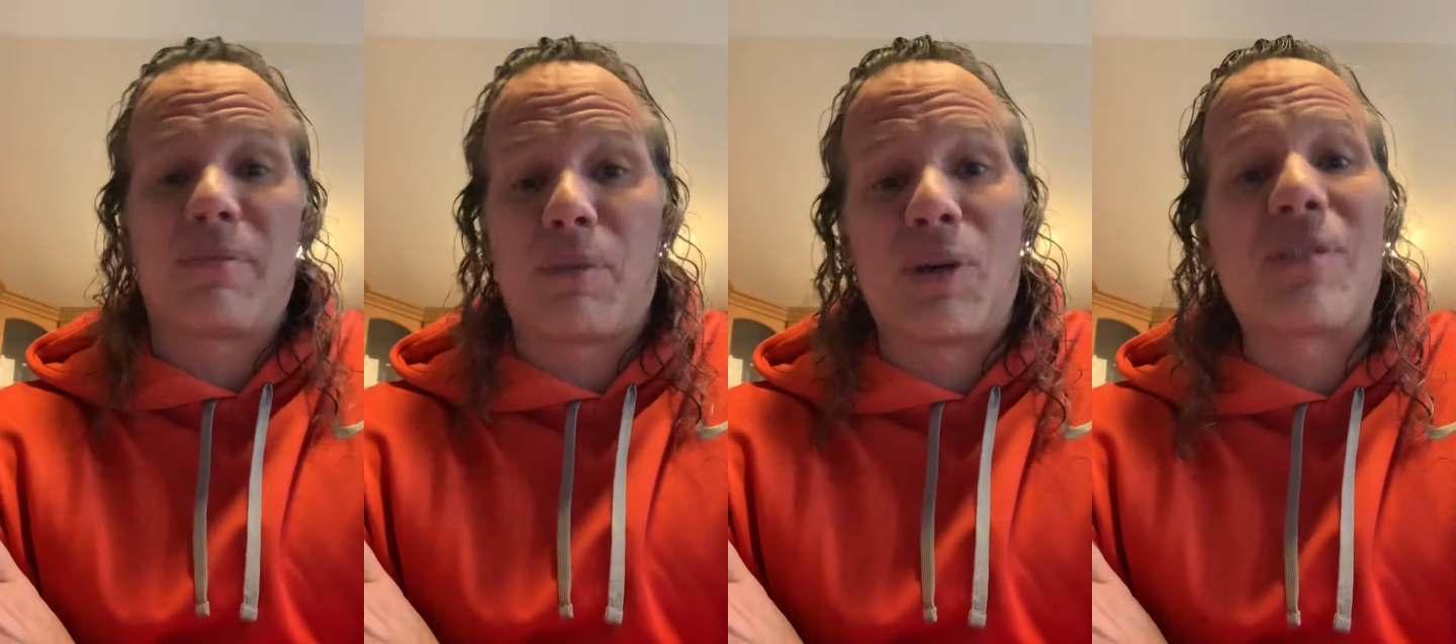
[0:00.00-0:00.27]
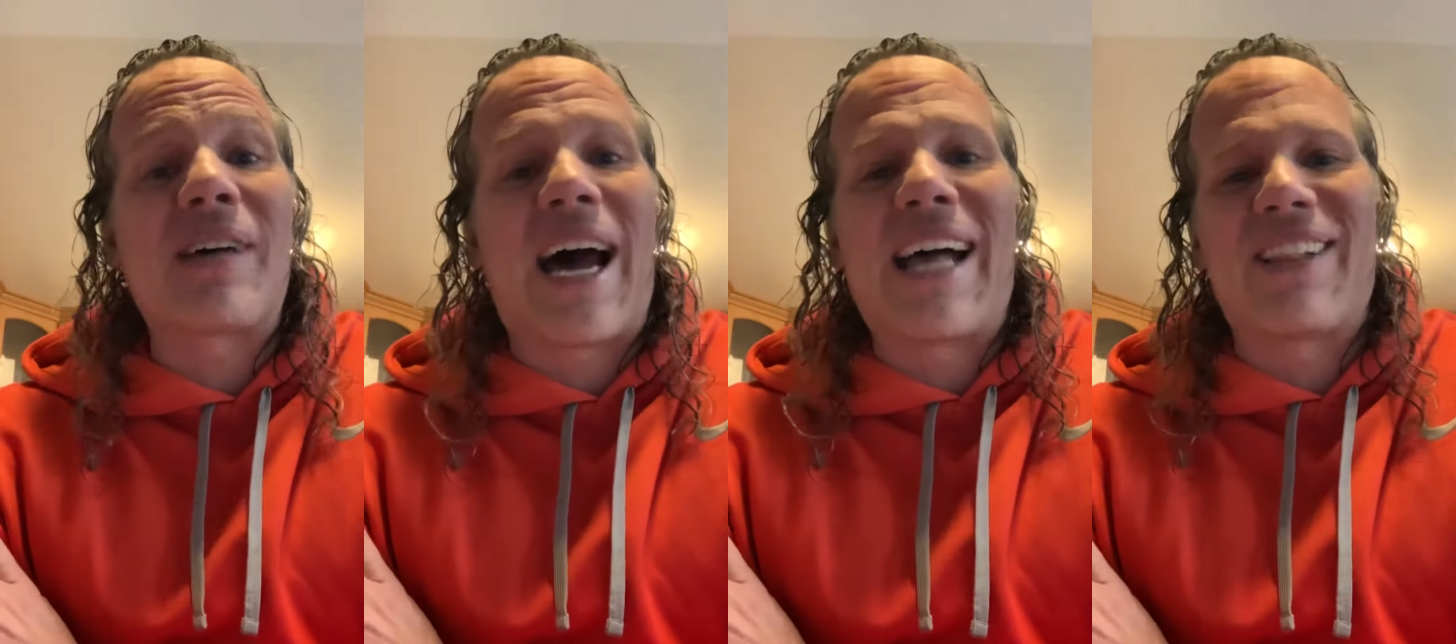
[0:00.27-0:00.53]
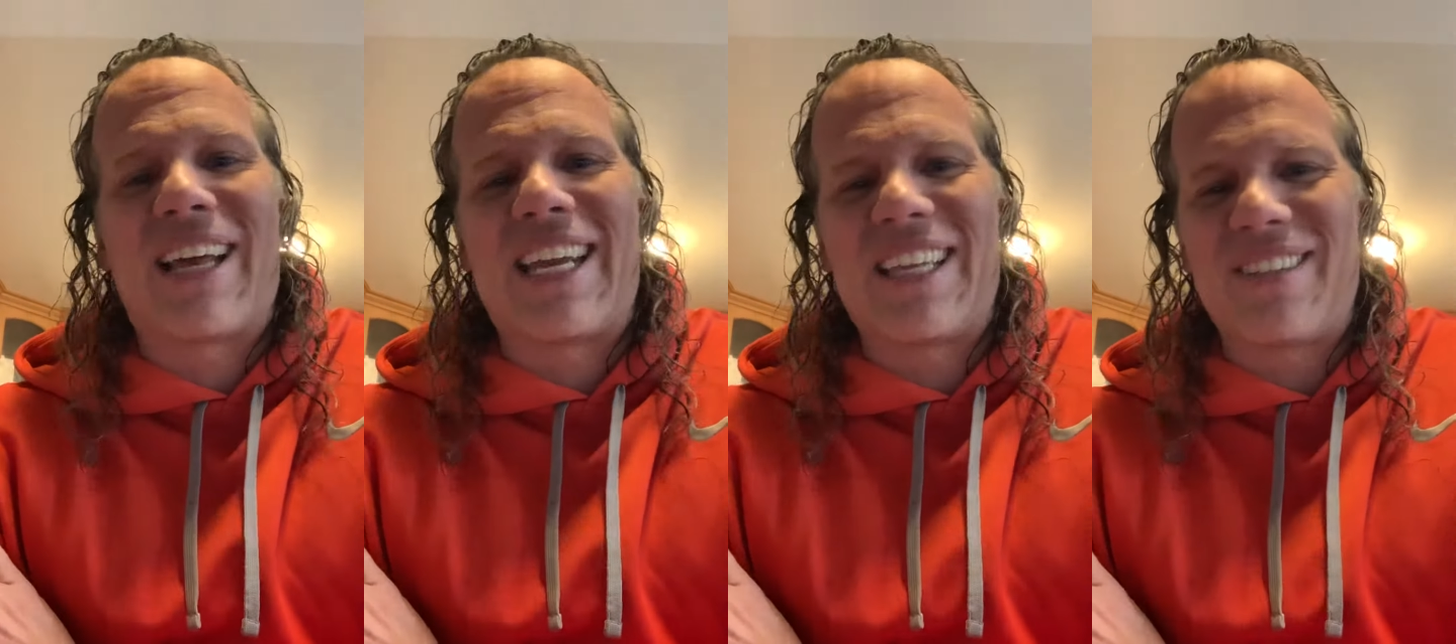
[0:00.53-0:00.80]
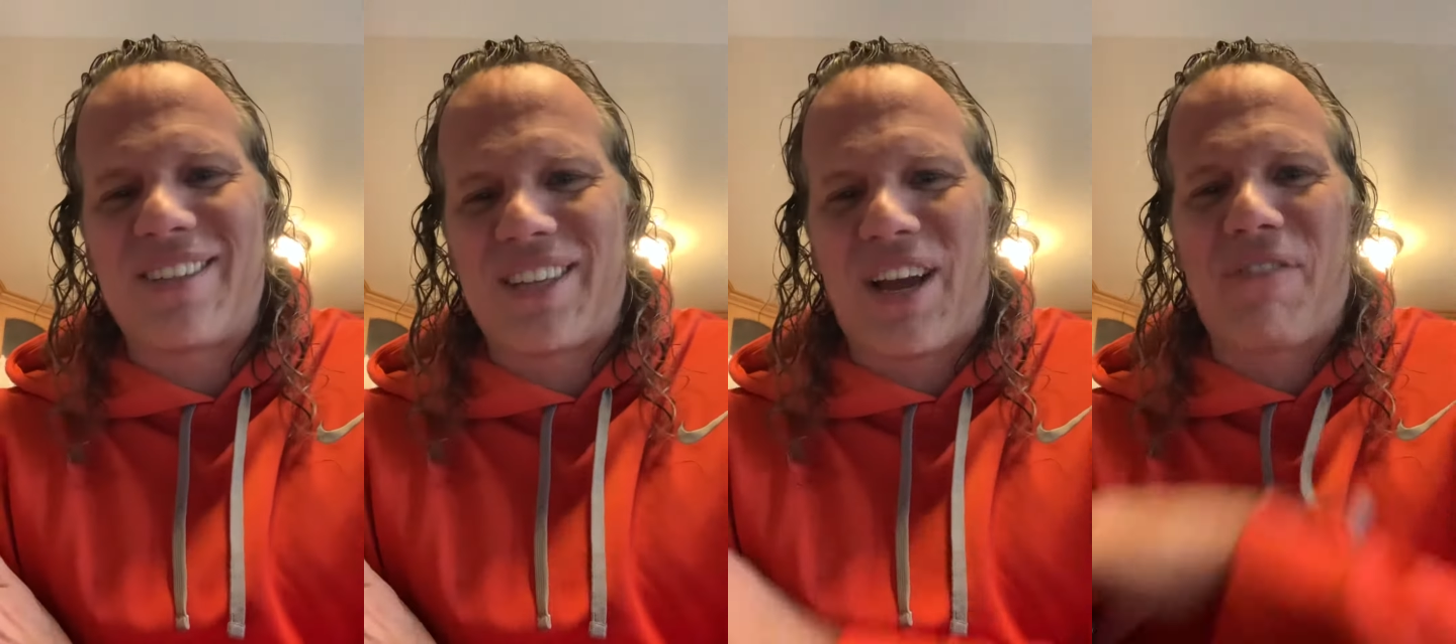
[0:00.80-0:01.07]
the most
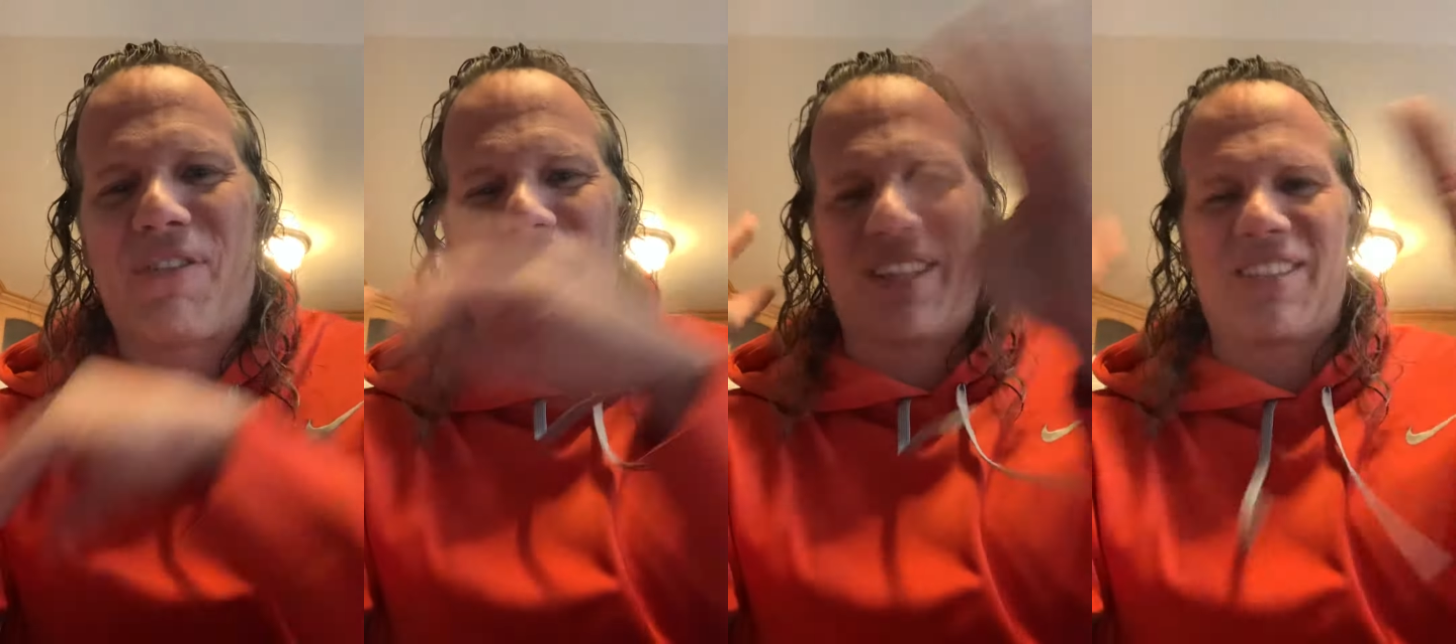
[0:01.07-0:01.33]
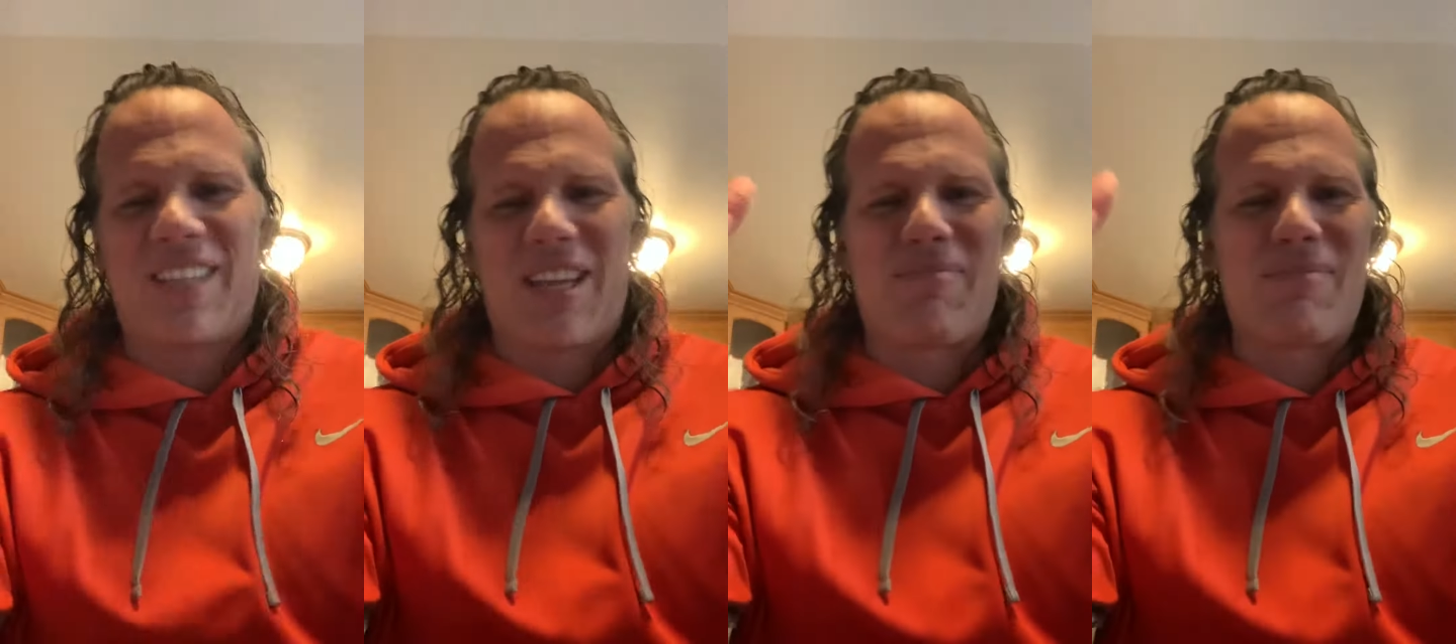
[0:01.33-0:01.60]
highlighted stuff with the same